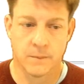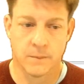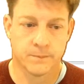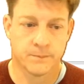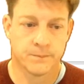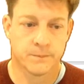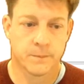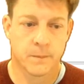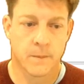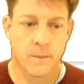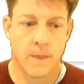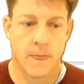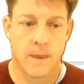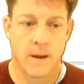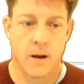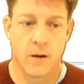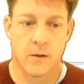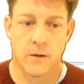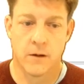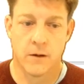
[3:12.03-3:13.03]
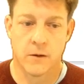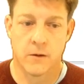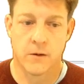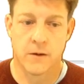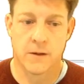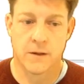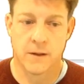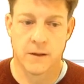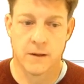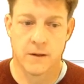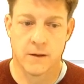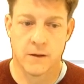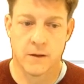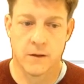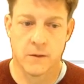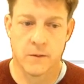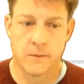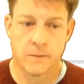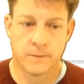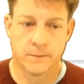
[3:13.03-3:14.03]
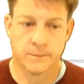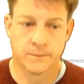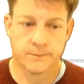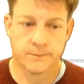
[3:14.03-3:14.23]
I'm going to decrease it to 2.